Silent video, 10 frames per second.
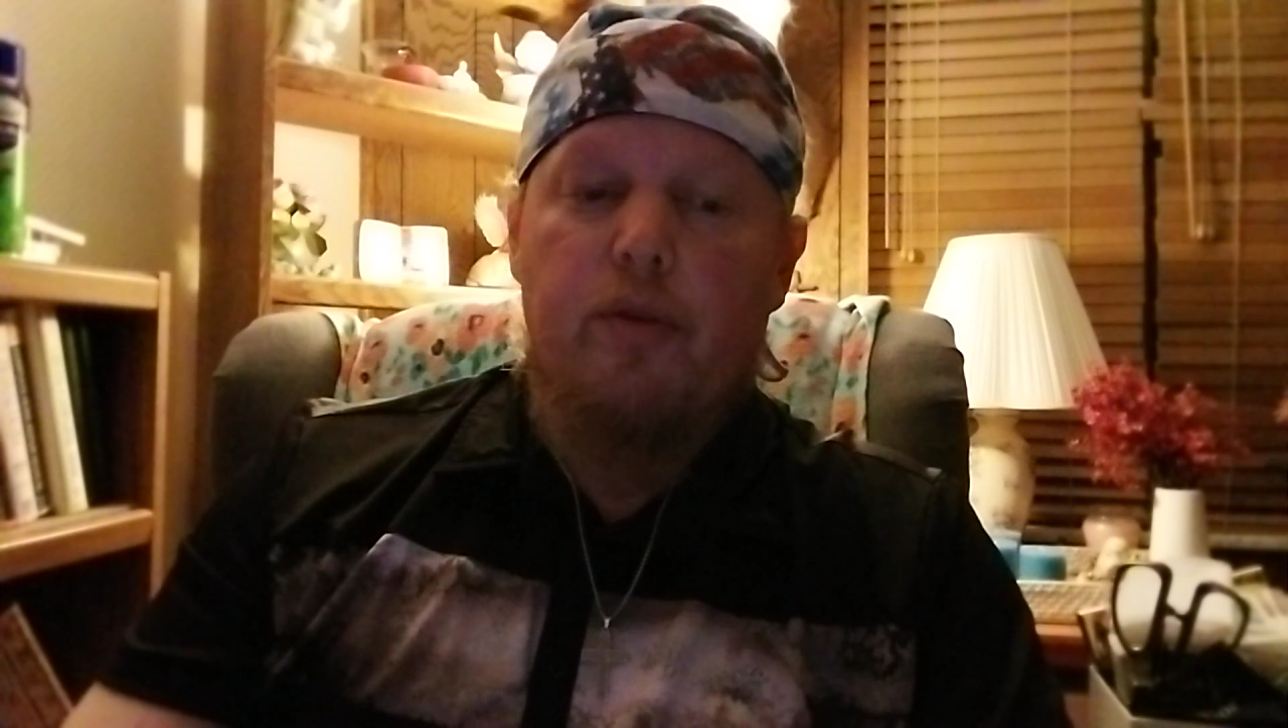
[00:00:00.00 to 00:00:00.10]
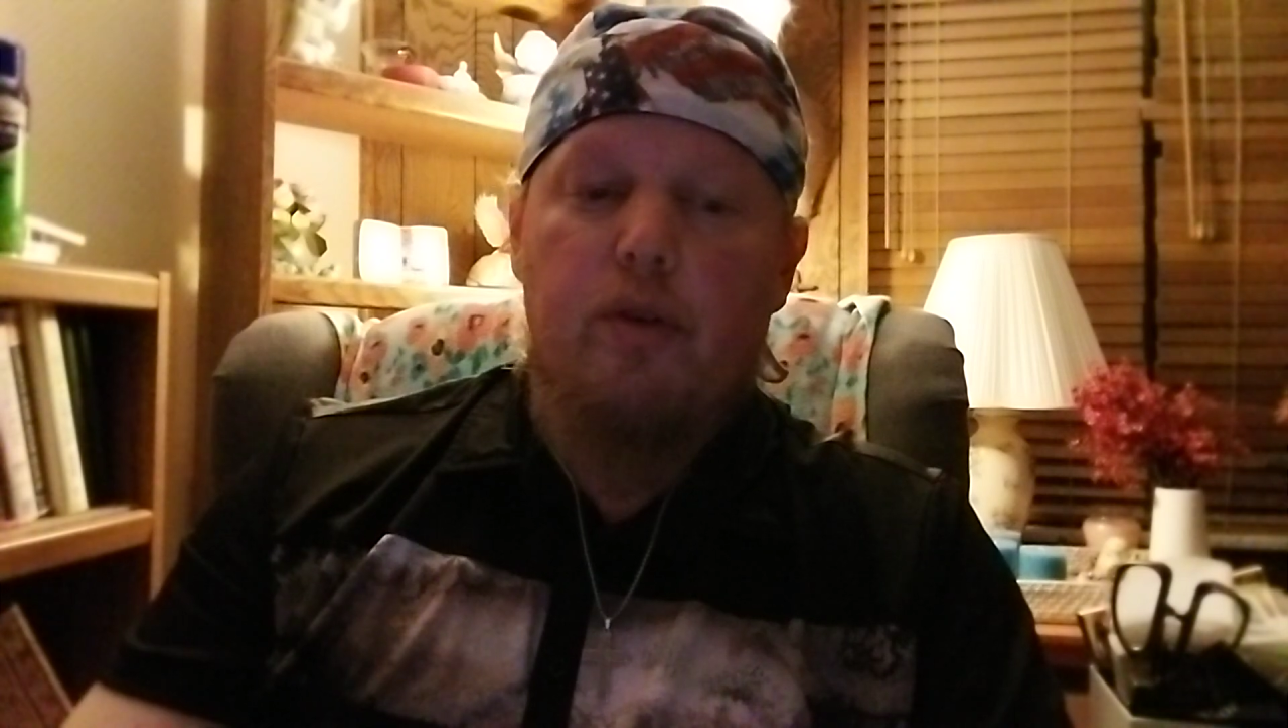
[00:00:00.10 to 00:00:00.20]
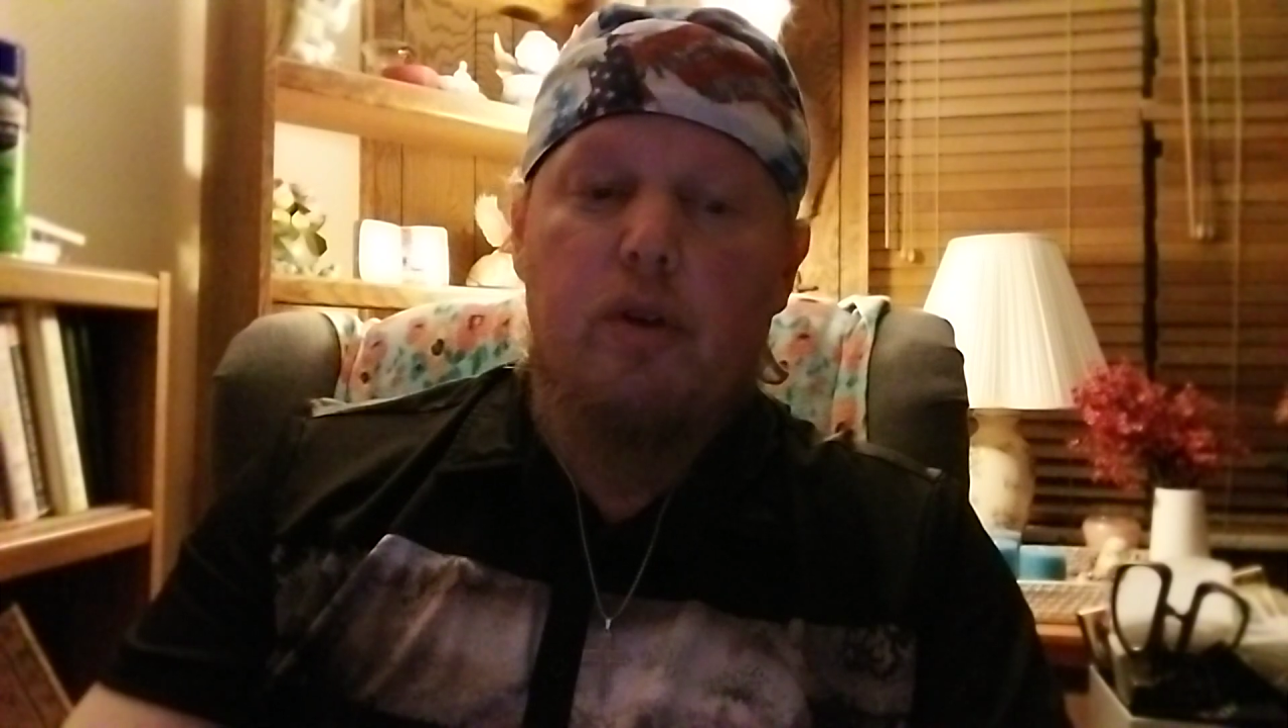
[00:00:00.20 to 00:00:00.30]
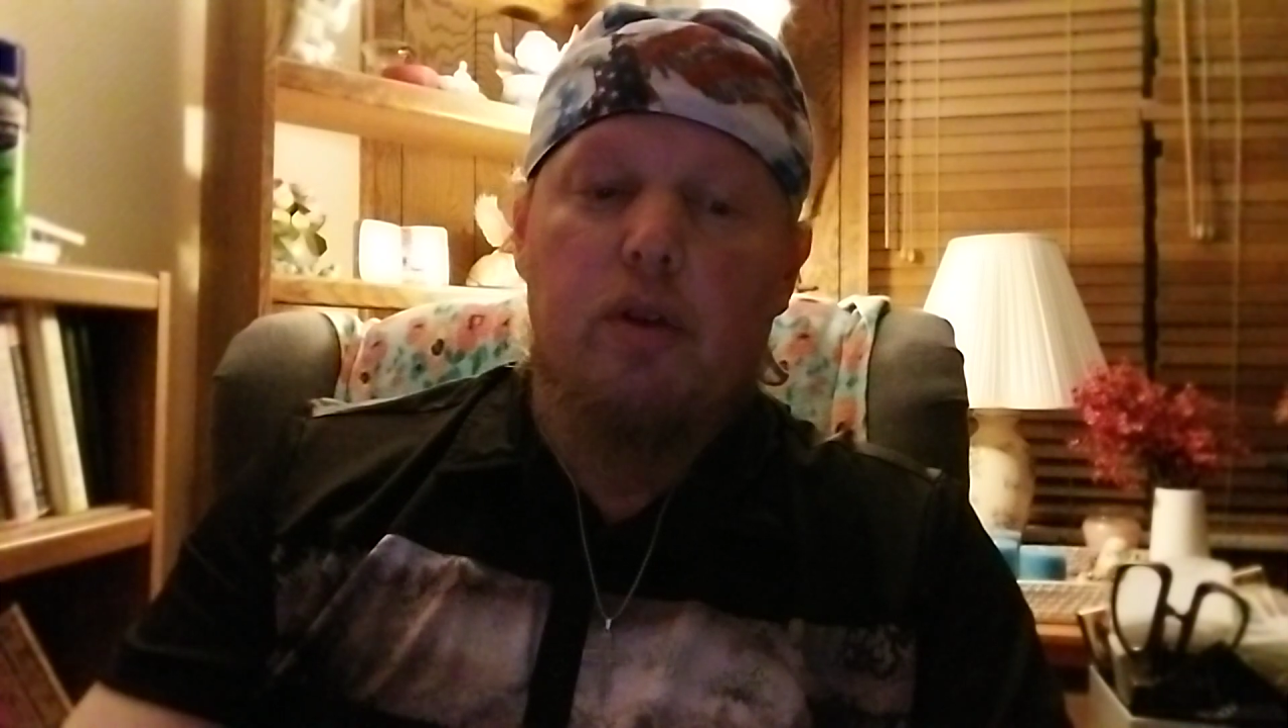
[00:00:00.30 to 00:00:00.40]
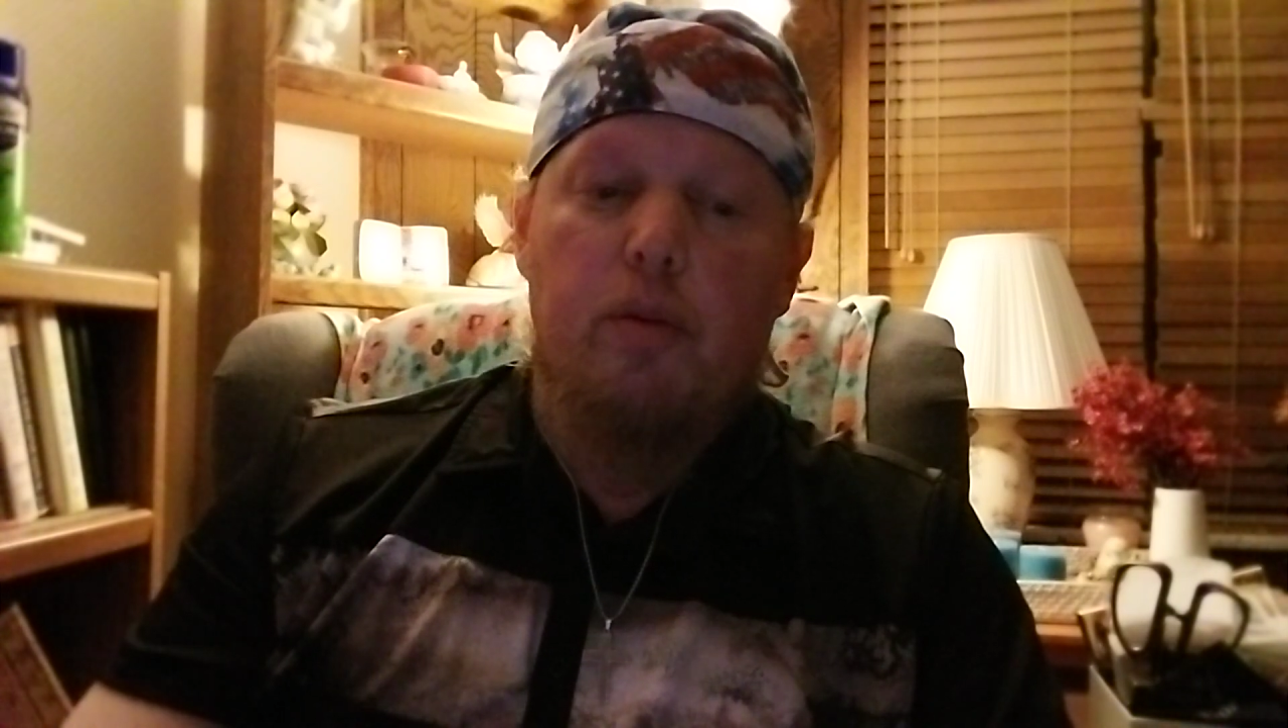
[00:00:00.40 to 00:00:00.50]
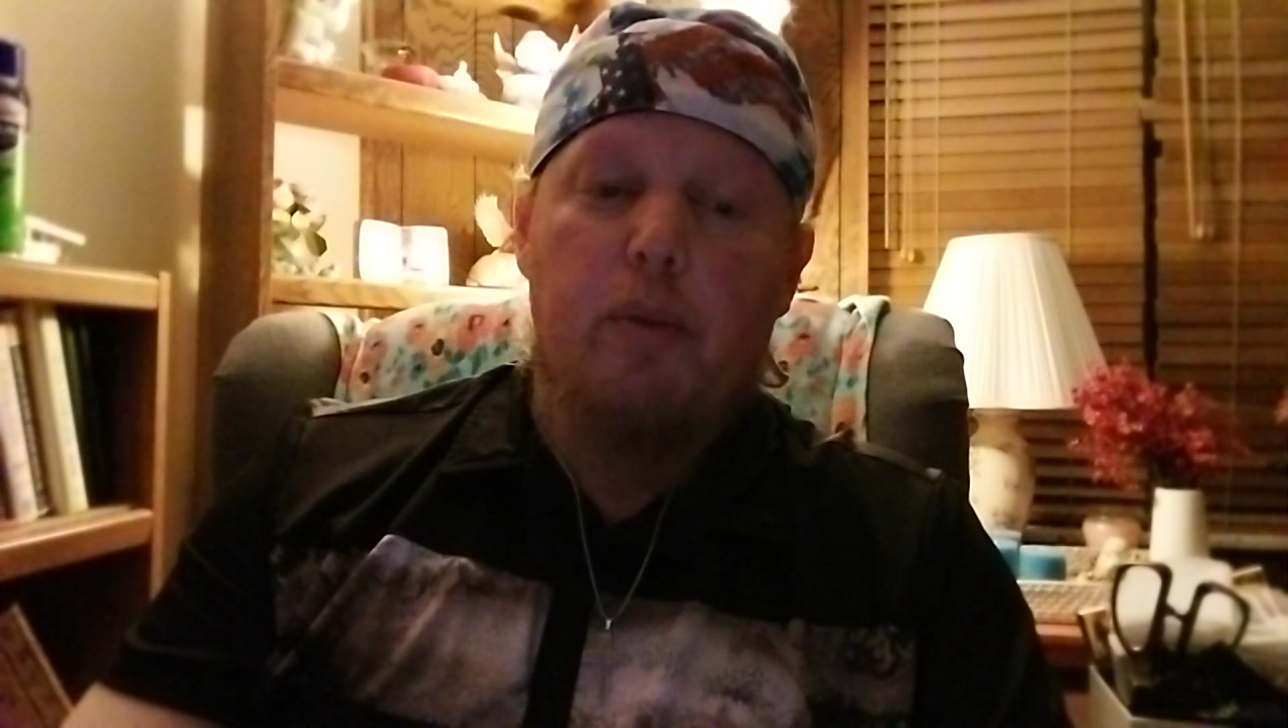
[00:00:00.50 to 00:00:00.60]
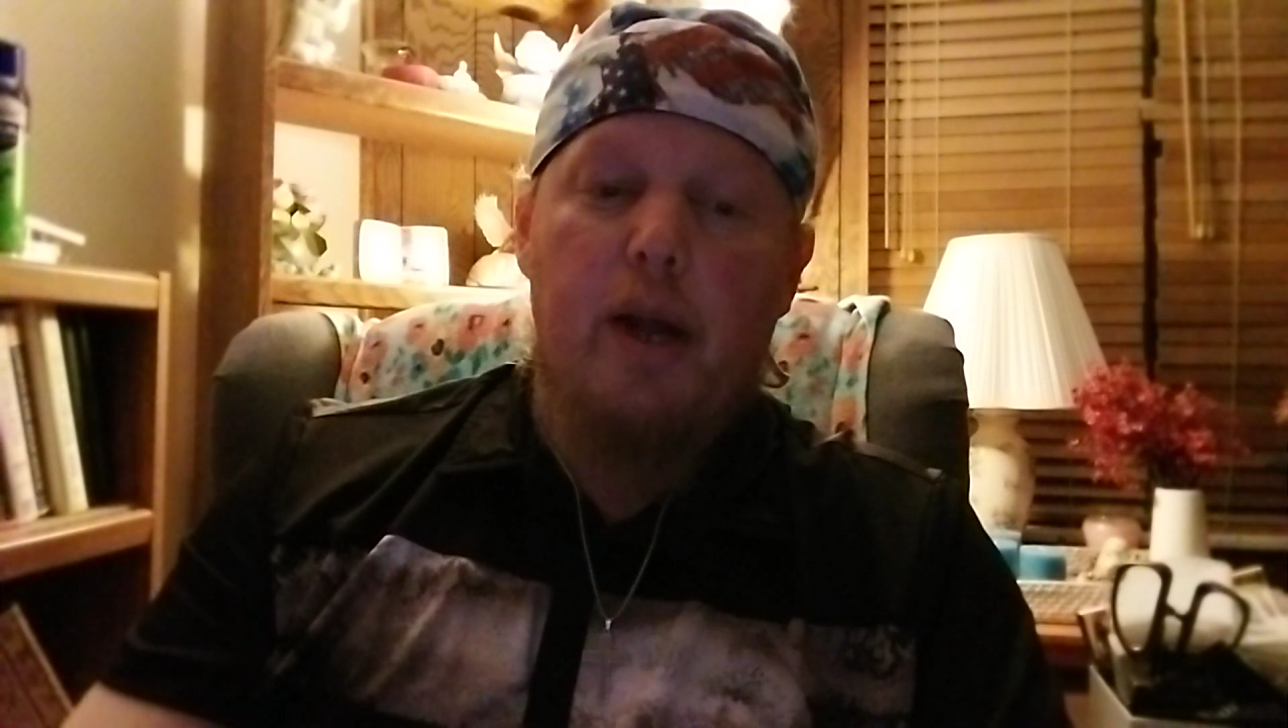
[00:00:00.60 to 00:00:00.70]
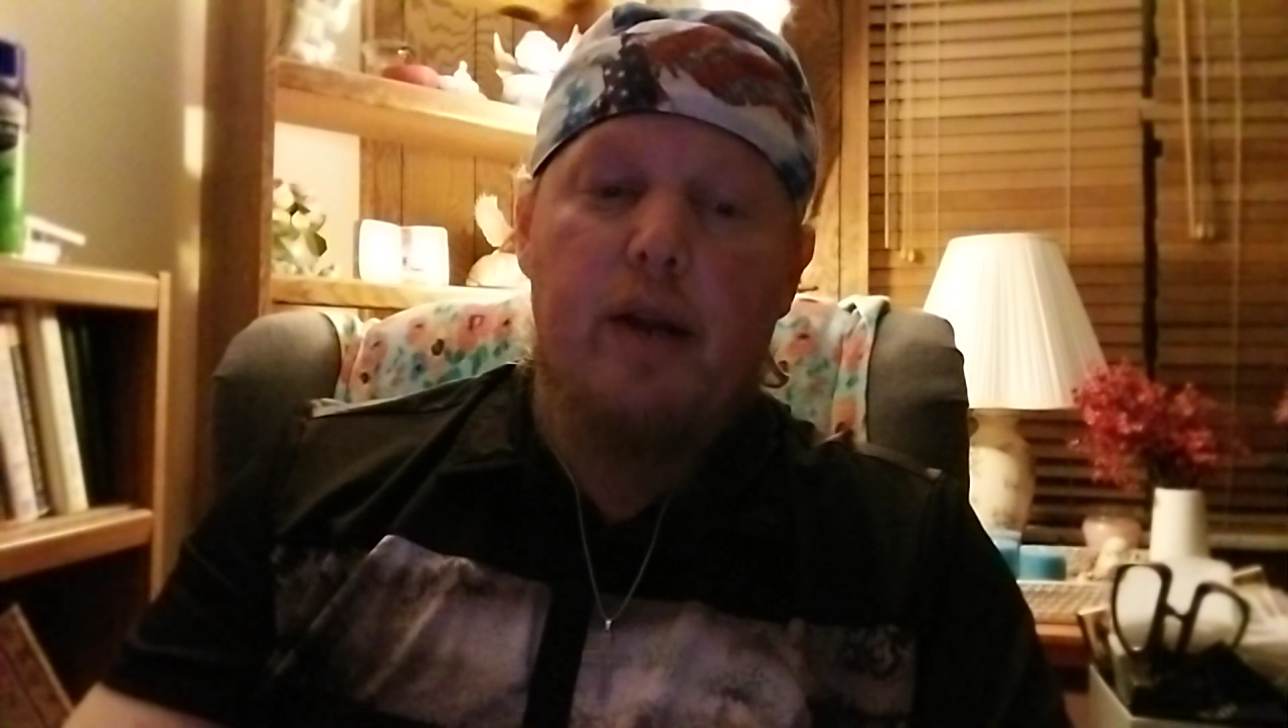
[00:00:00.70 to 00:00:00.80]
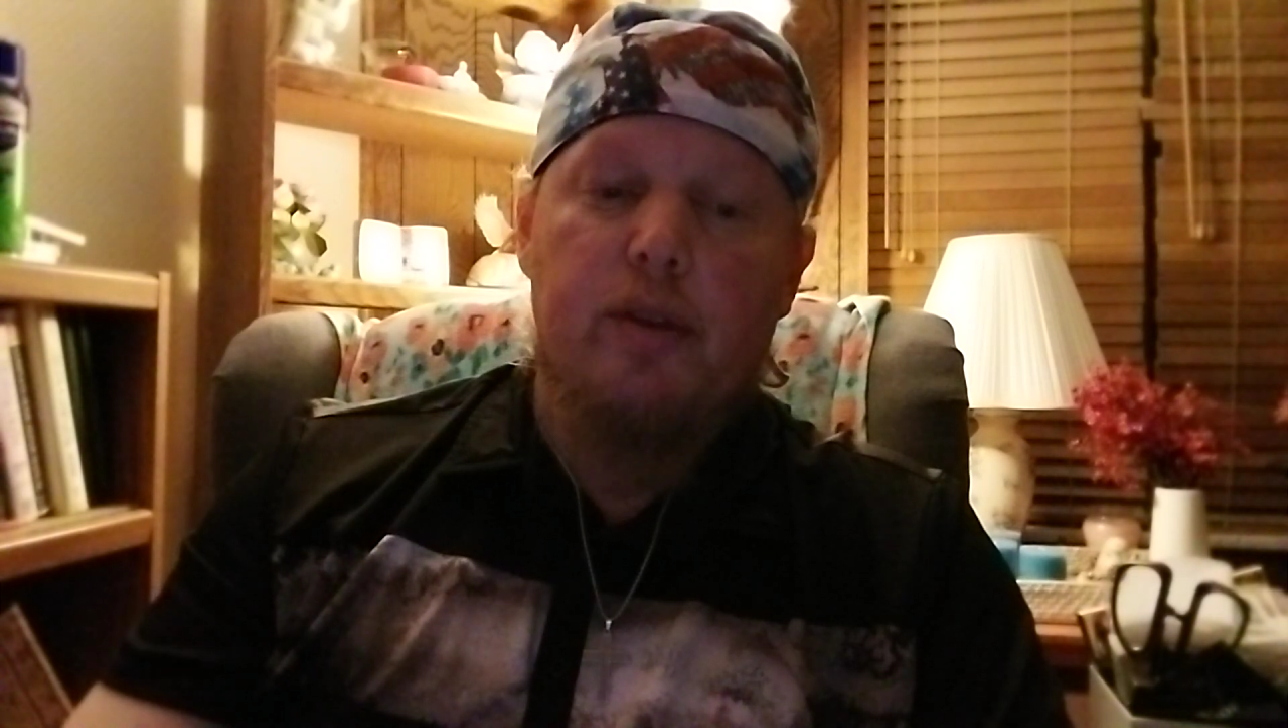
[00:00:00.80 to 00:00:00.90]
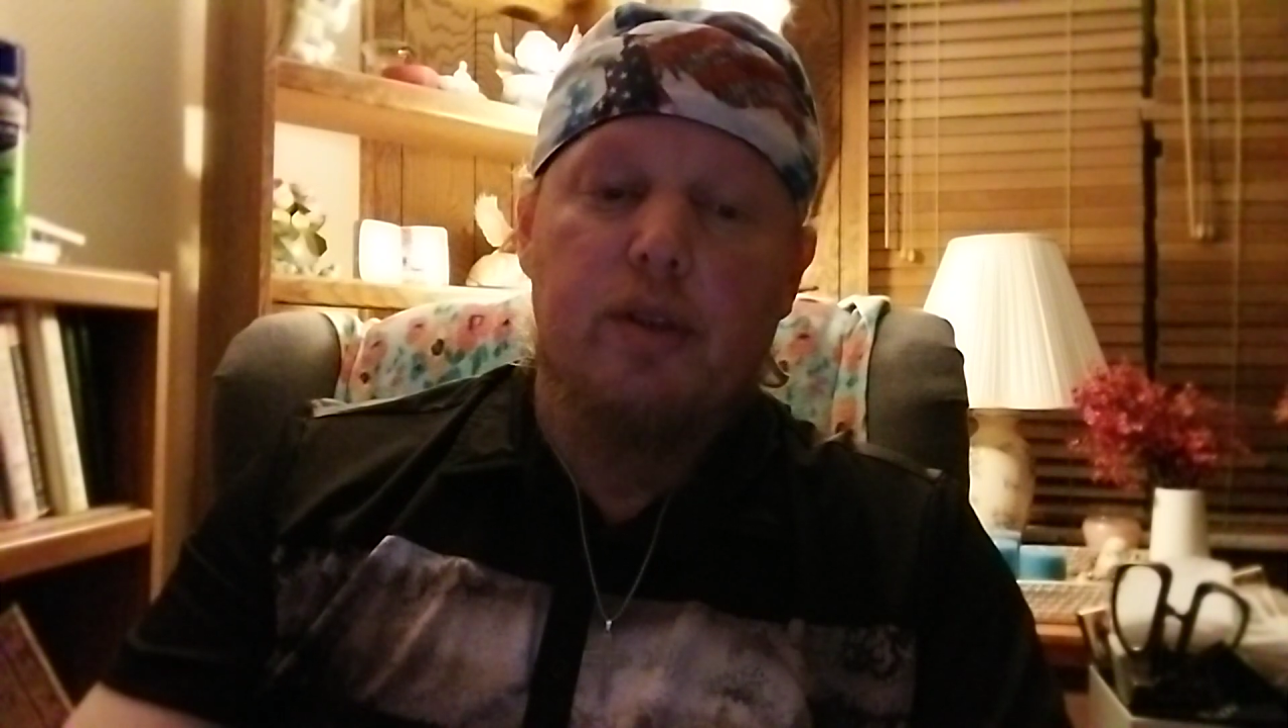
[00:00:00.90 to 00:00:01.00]
referral
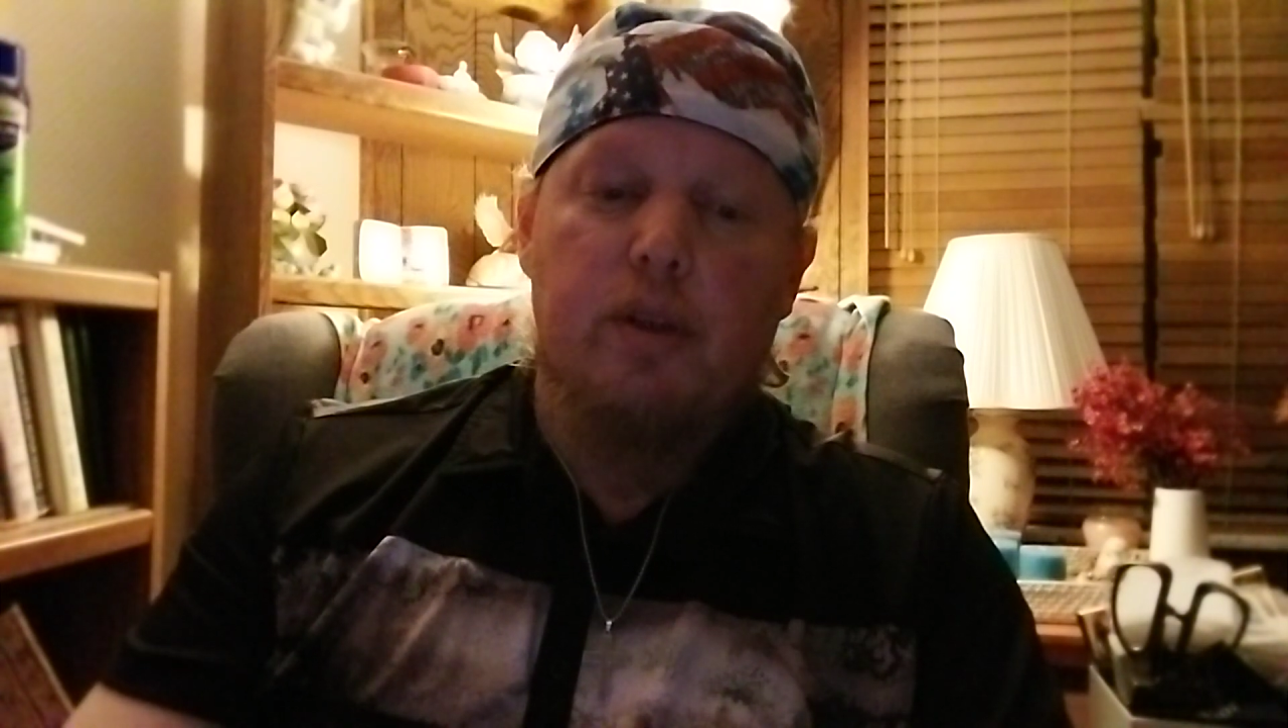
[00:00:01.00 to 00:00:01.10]
bias